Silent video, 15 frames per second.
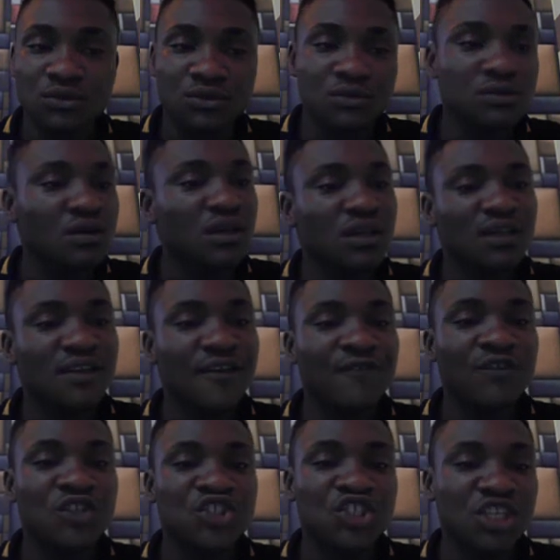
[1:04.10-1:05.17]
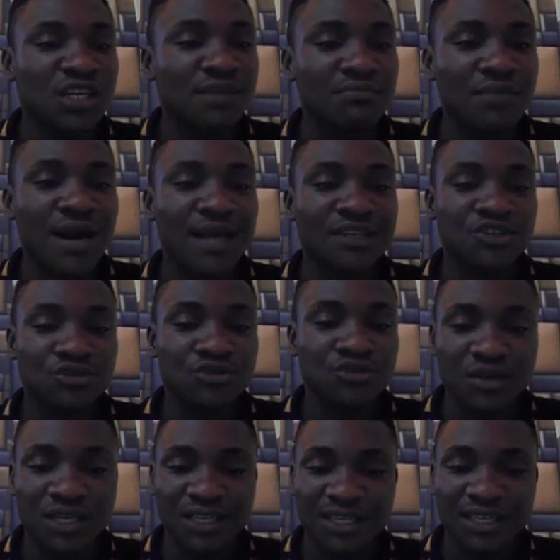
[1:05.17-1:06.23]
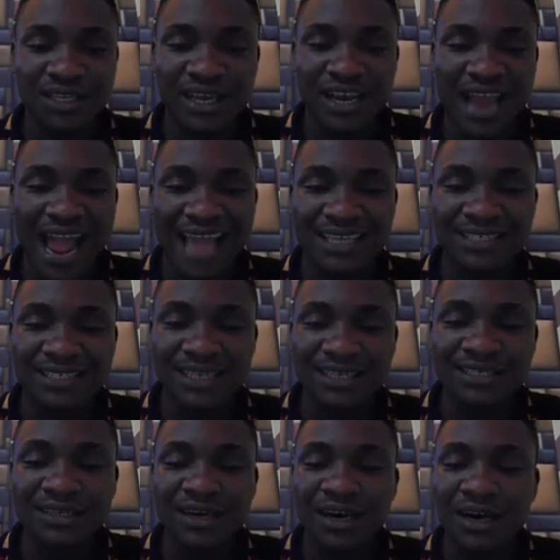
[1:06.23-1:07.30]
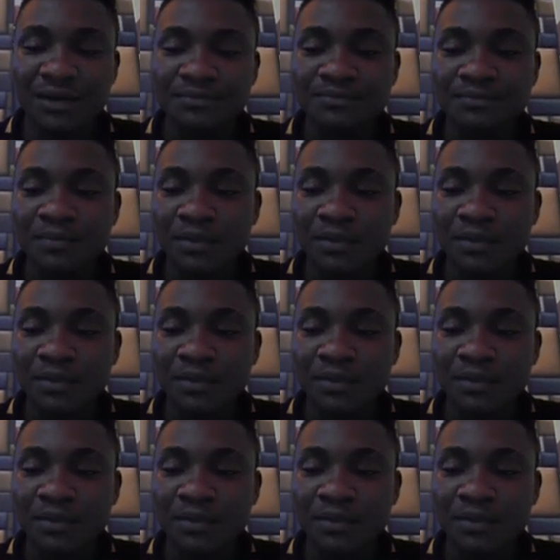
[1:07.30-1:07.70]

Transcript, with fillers: Google. If you check my drawing here, I said uh,